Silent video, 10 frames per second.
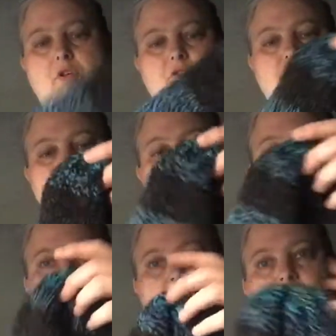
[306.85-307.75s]
just
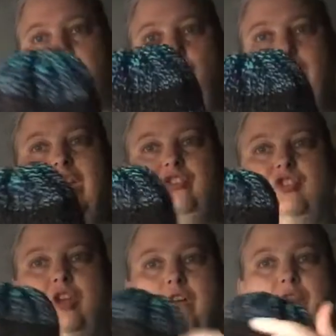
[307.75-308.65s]
in the
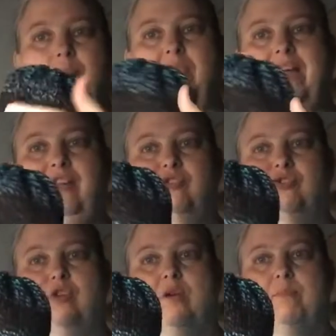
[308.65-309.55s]
location of the black
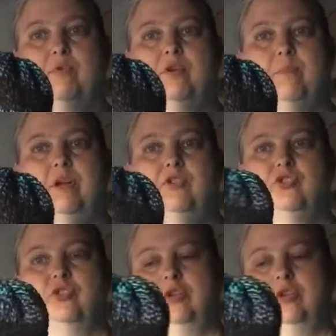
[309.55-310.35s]
stripe, pretty much.